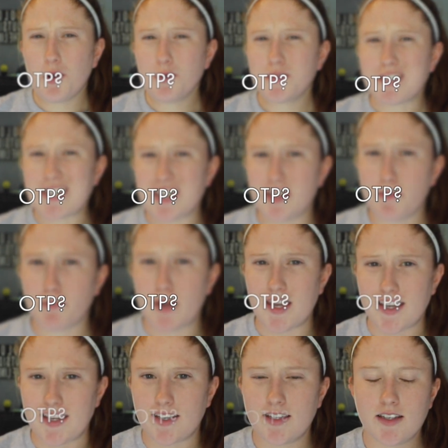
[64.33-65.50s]

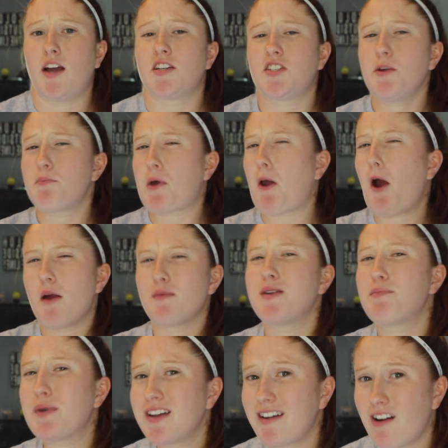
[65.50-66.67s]
OTP. I ship
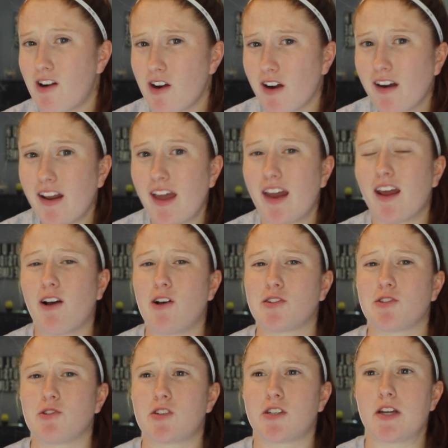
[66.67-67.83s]
Karmy pretty hard, and I
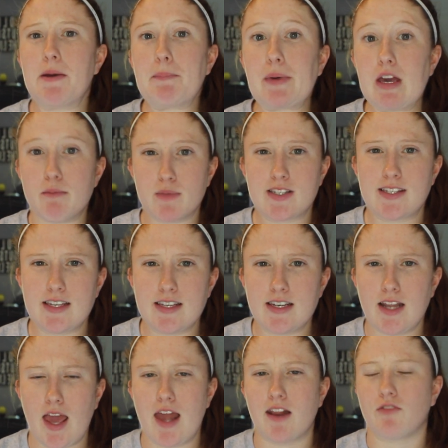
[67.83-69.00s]
also ship
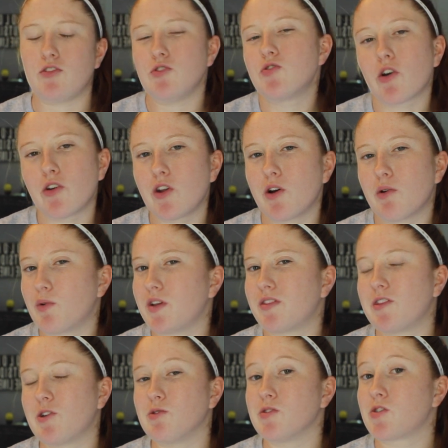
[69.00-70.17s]
Emison, and if you don't know
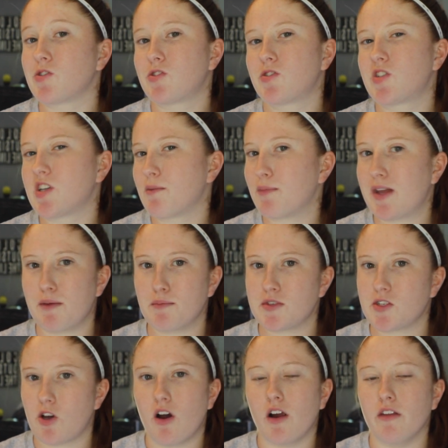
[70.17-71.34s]
what those ship
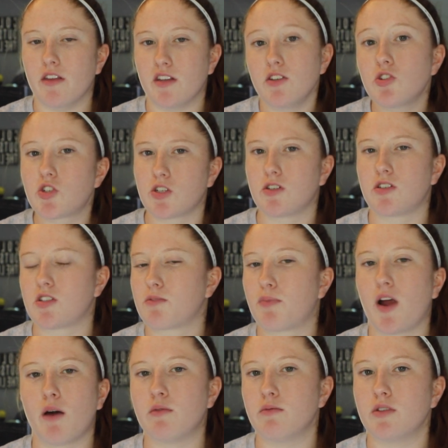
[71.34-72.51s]
names are, then you should just
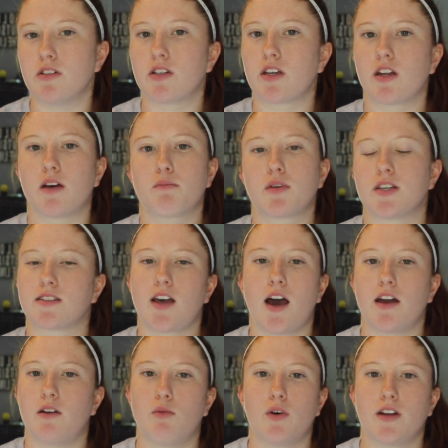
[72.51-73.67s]
probably look it up, because
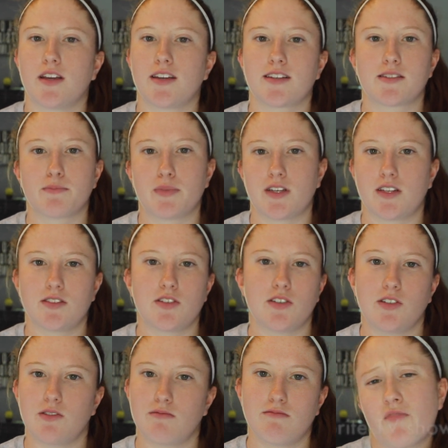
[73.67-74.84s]
I don't want to explain it
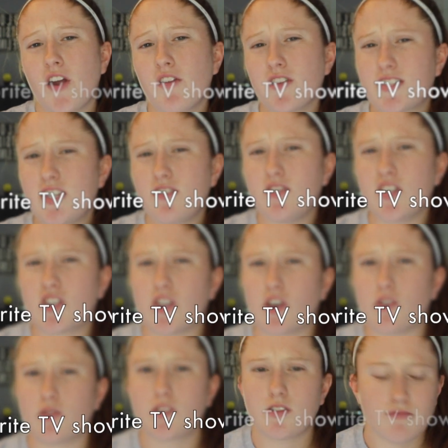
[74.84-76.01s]
to you. Favorite TV
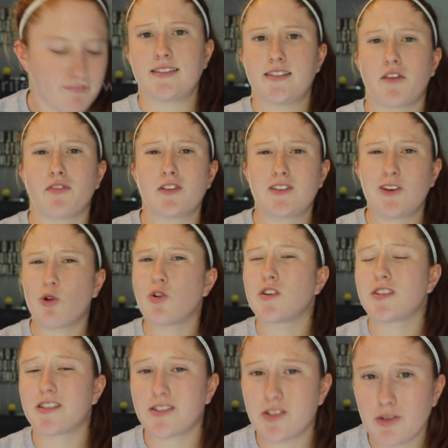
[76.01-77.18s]
shows? Definitely
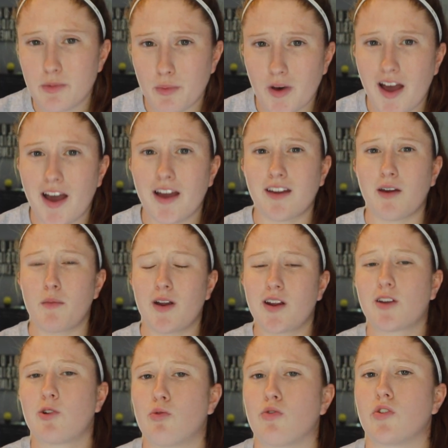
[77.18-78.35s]
Orange is the New Black,
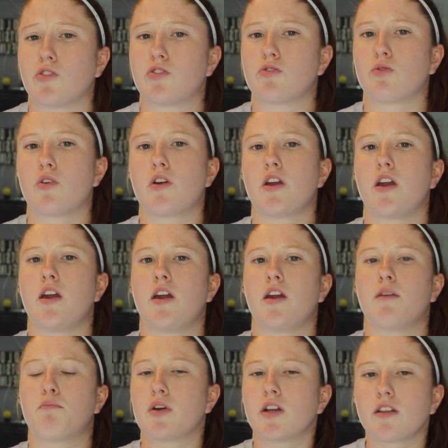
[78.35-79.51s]
American Horror
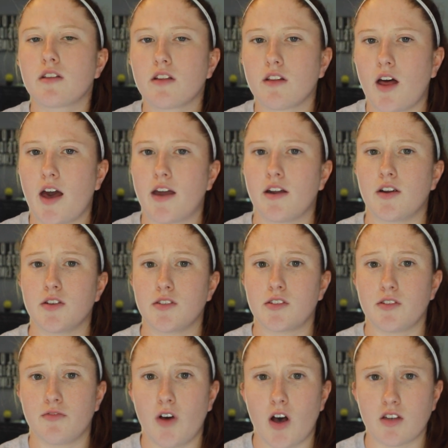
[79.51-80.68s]
Story, Pretty Little Liars,
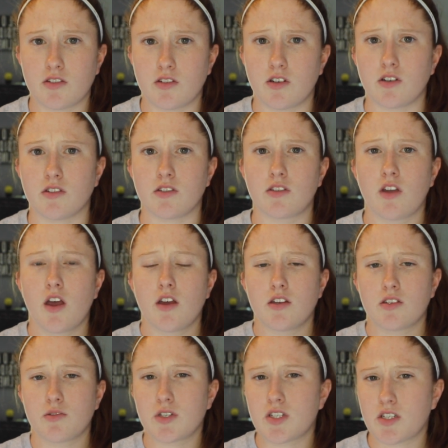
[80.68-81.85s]
The Fosters,
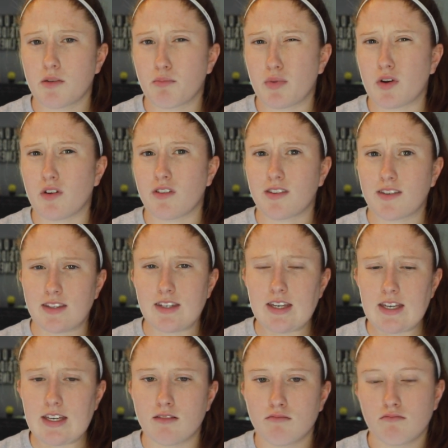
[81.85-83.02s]
Switched at Birth,
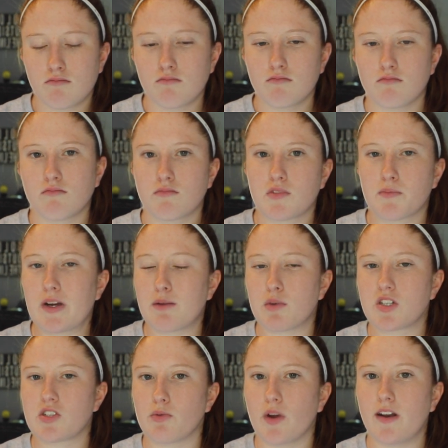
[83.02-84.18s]
Glee, pretty
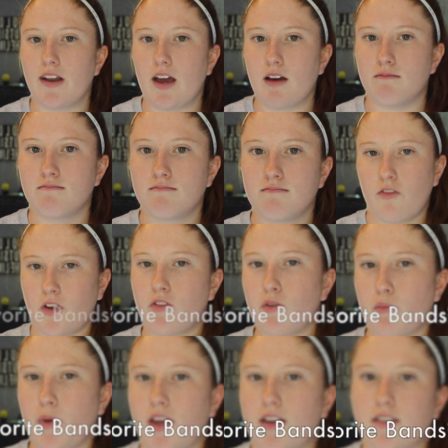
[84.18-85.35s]
much the rundown.
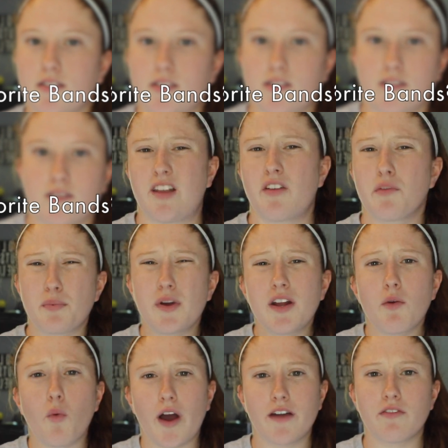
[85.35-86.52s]
Favorite bands. I have a
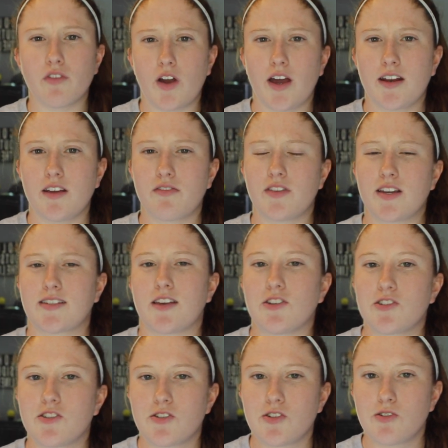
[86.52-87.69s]
pretty wide variety of things I
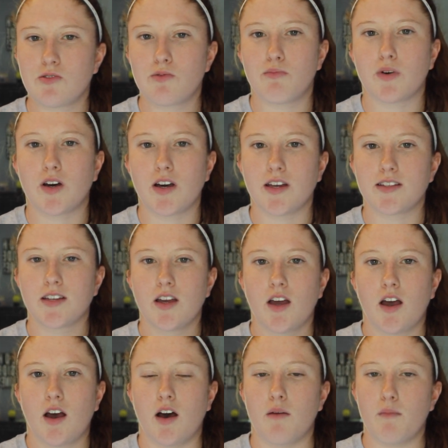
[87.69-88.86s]
listen to, but
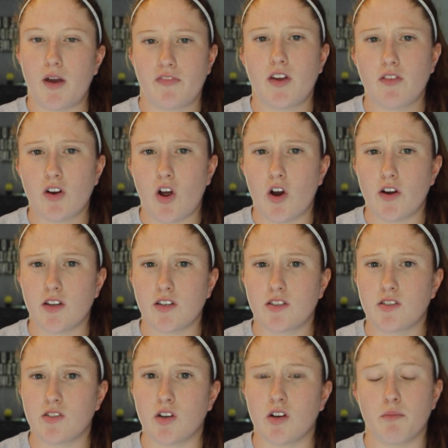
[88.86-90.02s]
um, my favorite
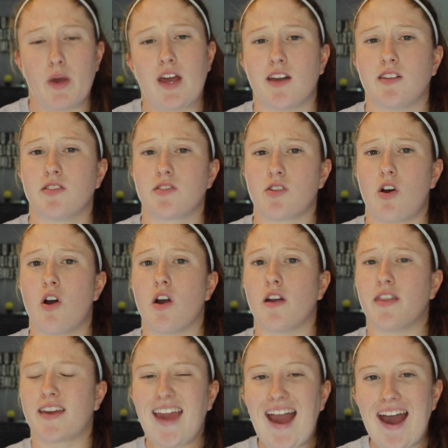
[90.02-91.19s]
artists or bands are
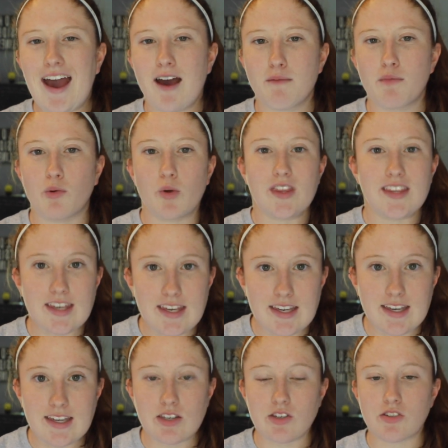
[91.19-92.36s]
The Cab, We the
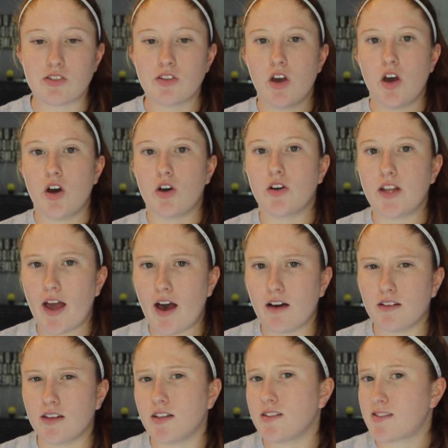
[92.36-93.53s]
Kings, Hoodie
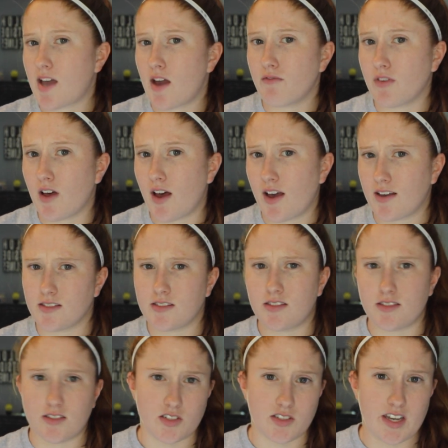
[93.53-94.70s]
Allen,
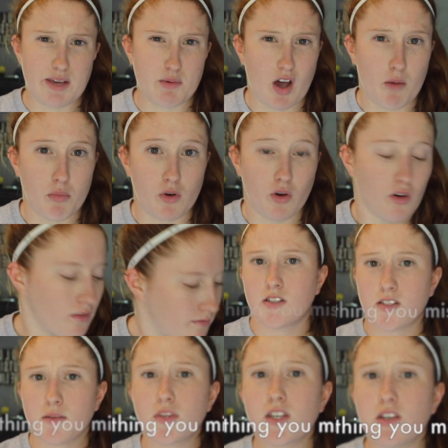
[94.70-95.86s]
Timeflies, just to name a couple.
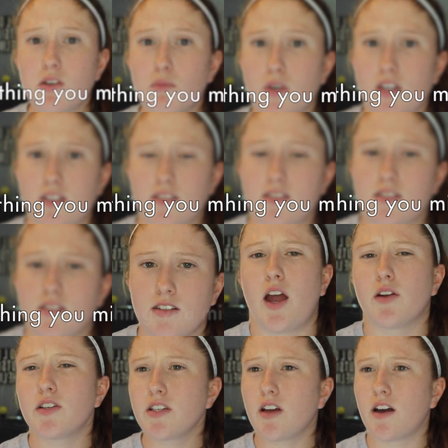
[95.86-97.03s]
Something you miss.
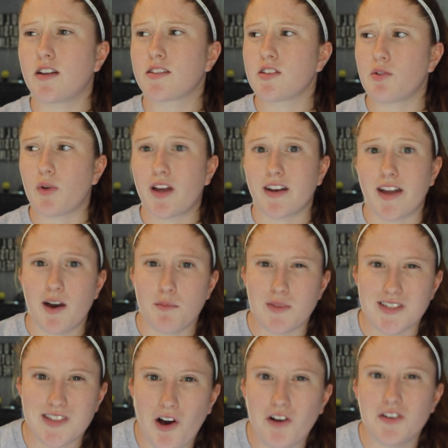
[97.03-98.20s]
I really honestly right now
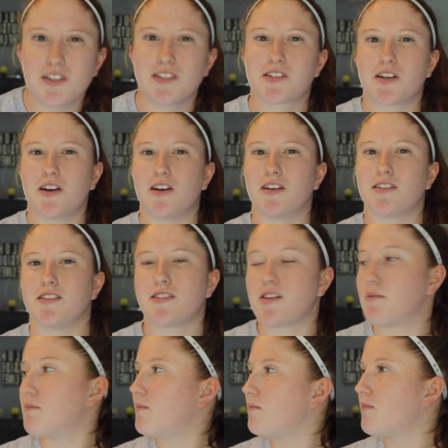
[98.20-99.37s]
miss college uh, since
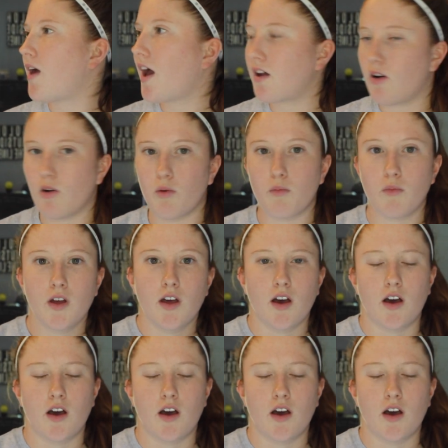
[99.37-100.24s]
I'm at home.